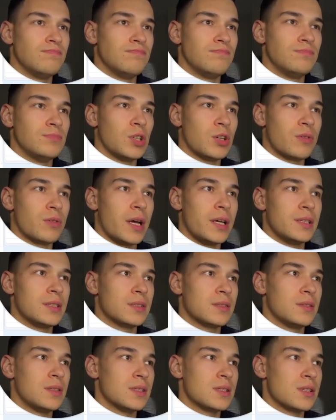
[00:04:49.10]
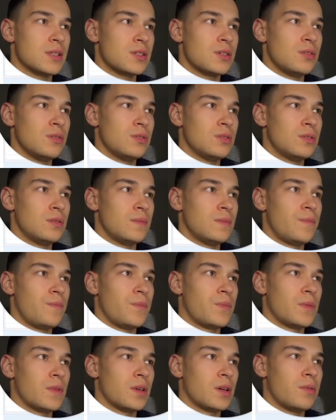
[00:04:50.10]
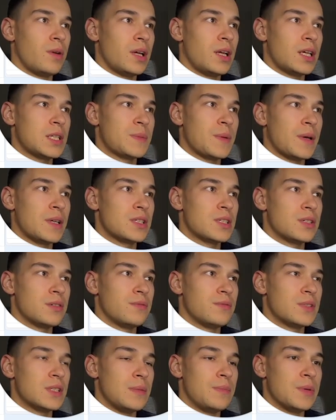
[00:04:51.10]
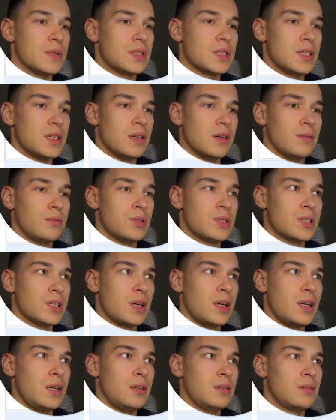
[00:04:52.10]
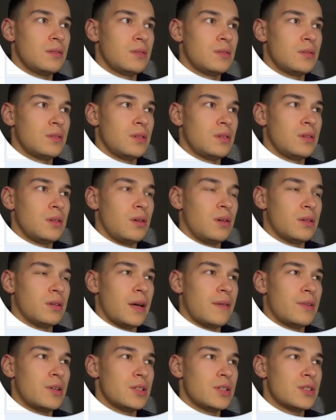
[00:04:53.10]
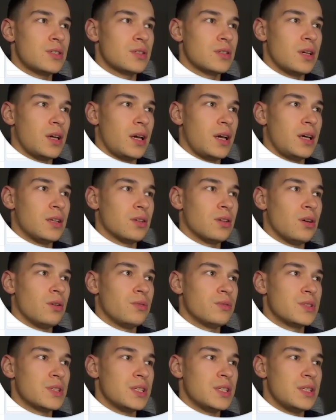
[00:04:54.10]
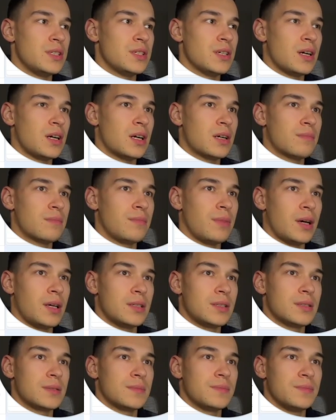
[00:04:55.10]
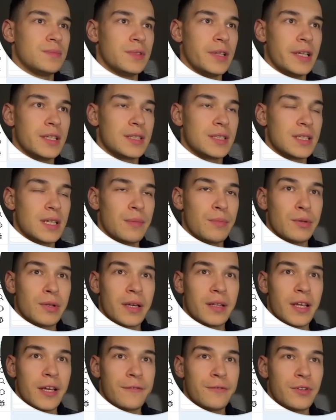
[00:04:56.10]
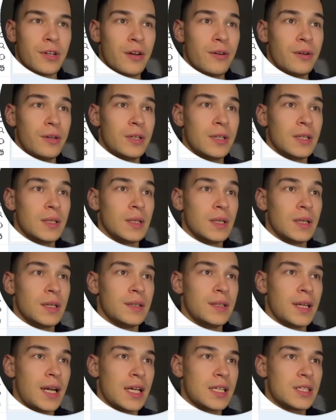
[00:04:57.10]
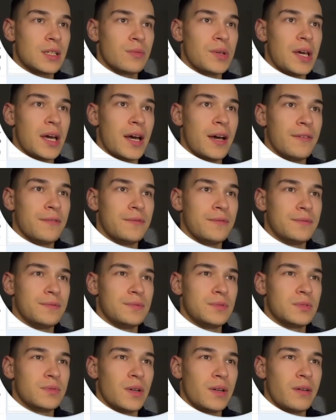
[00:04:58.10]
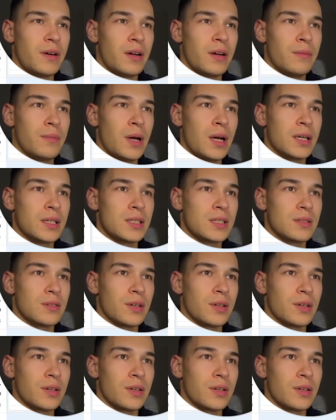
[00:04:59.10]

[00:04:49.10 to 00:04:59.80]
All right, this is good. Quite expensive CPC, I would say, on average, and low CTR, but let's keep it like that for now. The next one we have $1,200.